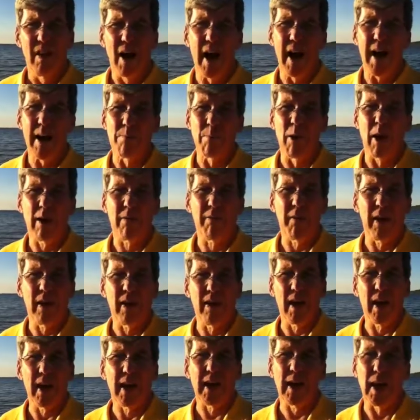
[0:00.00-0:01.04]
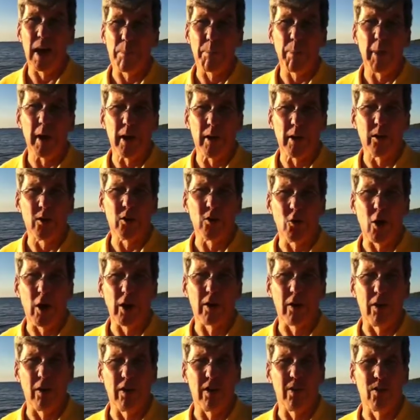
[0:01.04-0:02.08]
Hi, I'm Mark Van Dyke and I'll be your
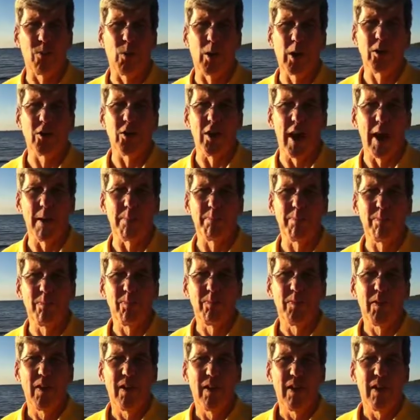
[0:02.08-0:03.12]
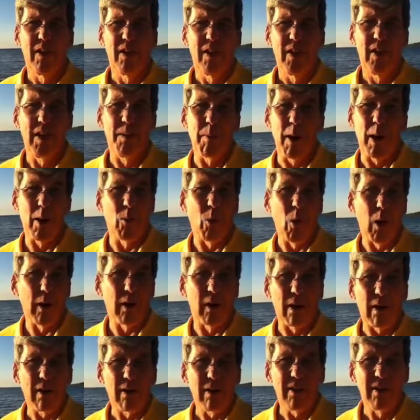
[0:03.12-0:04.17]
instructor in this workshop. You may
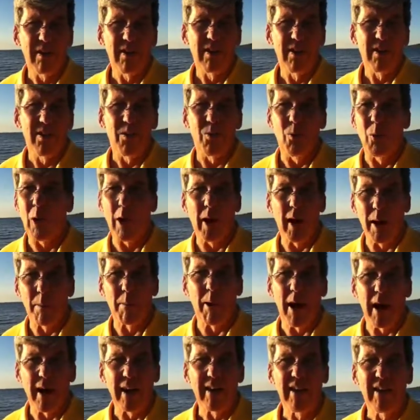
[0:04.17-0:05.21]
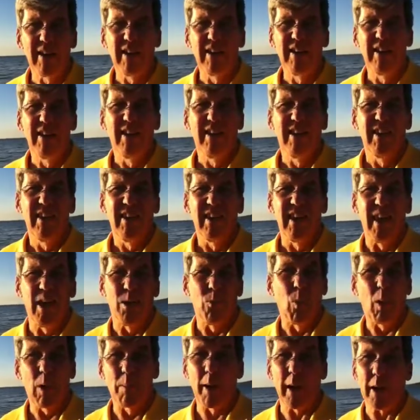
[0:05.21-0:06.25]
wonder, where am I?
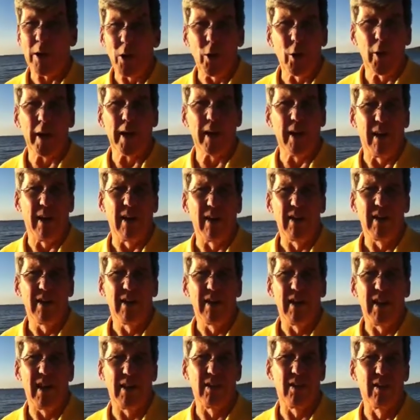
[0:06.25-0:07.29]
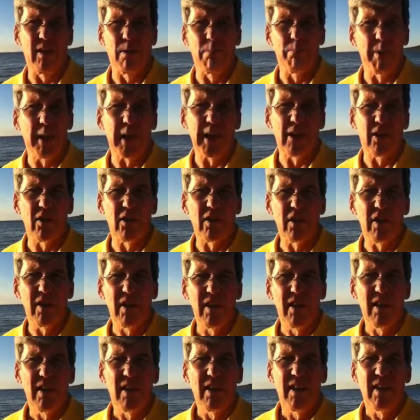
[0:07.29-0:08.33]
And what am I doing here on some beach?
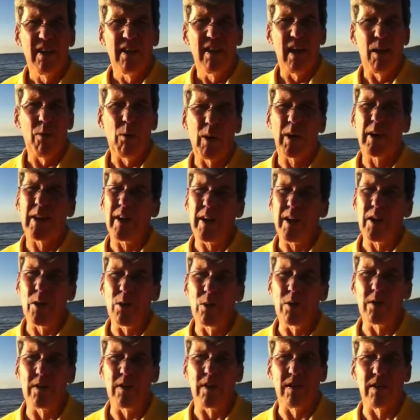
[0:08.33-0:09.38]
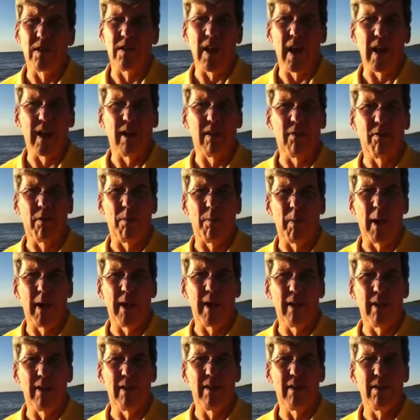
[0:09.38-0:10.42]
I wanted to use this setting for
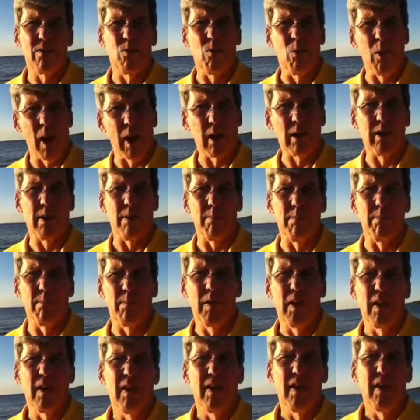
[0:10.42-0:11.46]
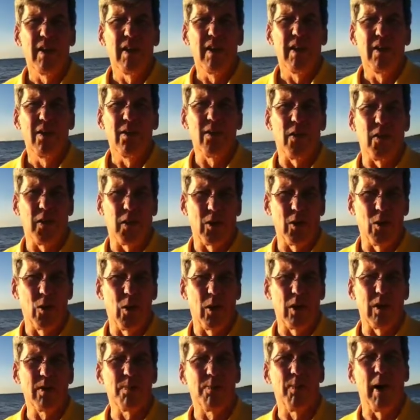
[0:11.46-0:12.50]
my welcome to the
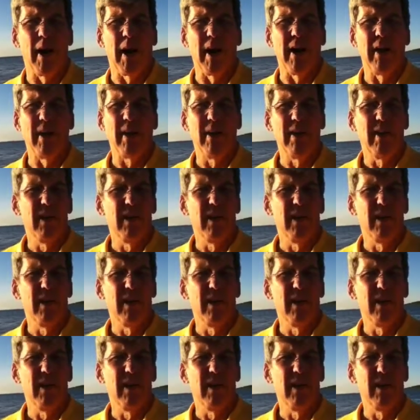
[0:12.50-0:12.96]
course by